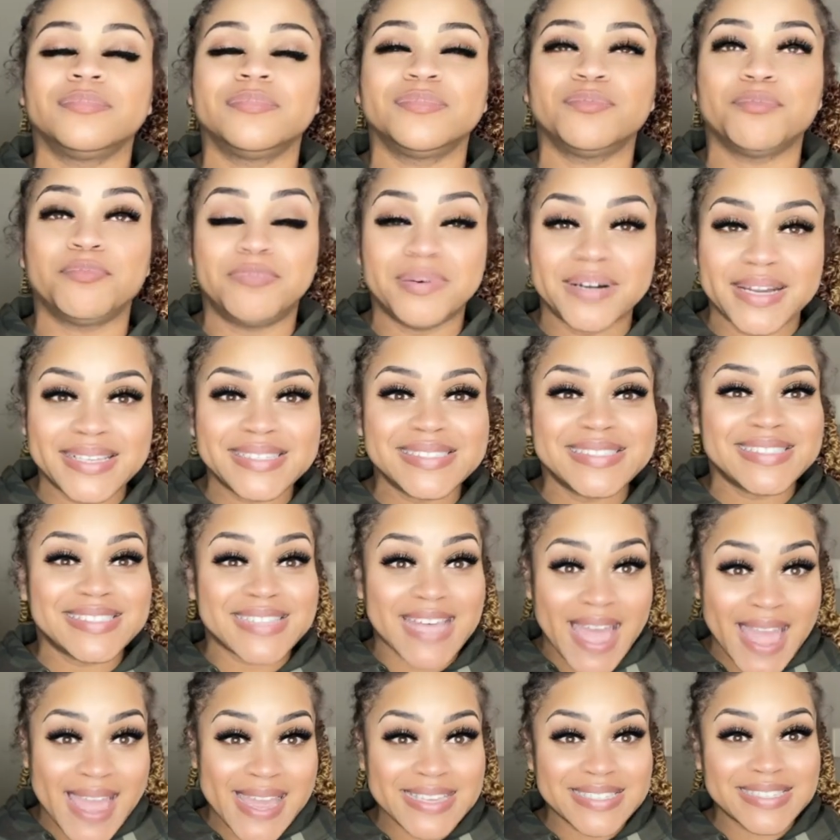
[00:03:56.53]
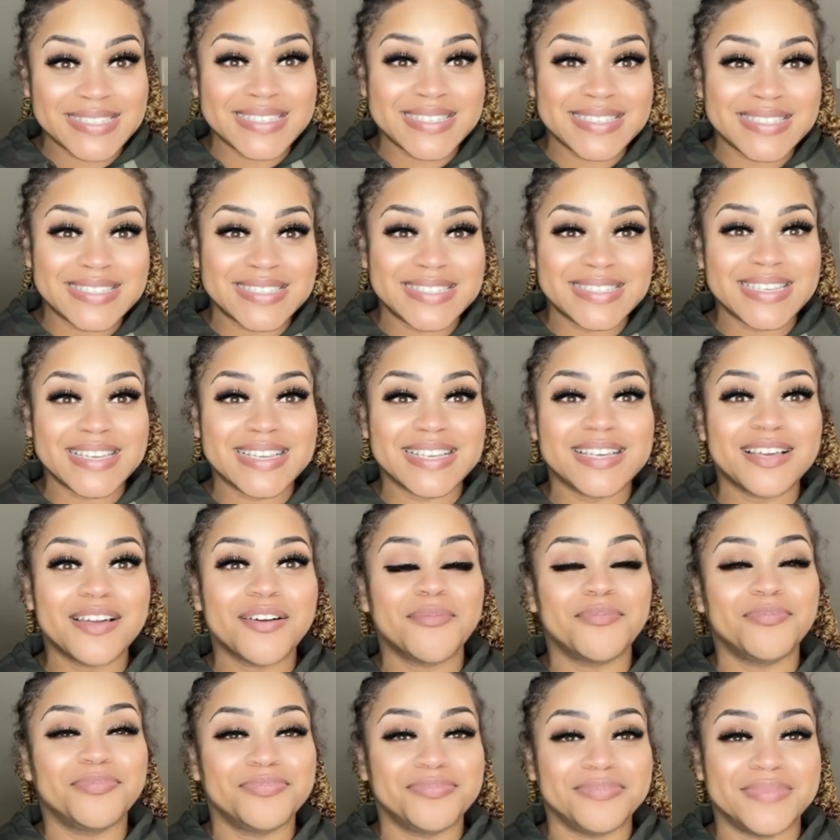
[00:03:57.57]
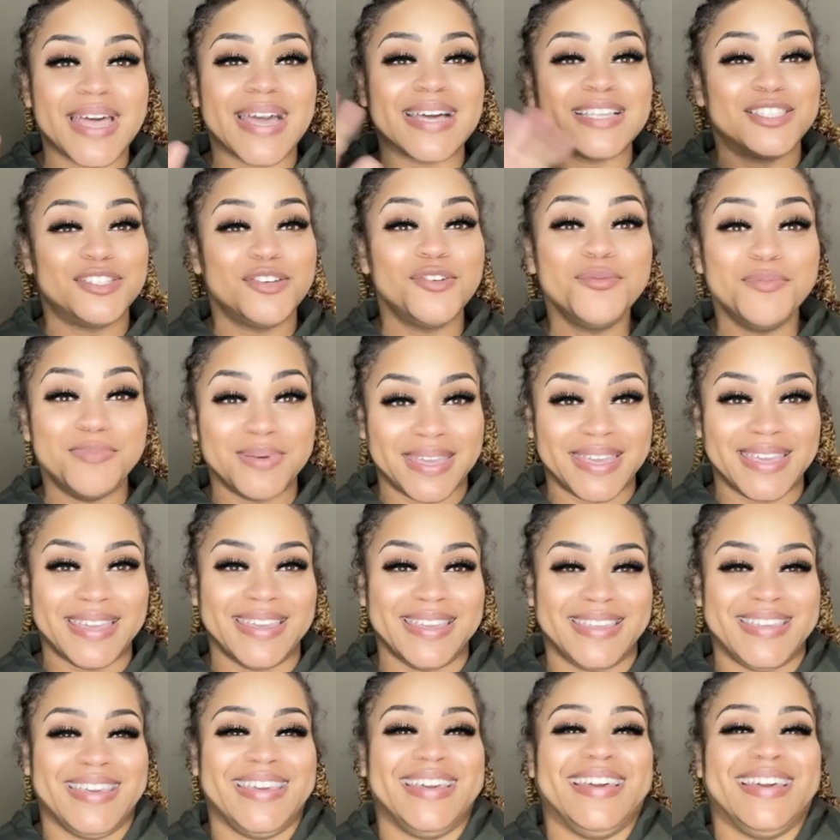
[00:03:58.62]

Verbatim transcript: butt sizes not too big.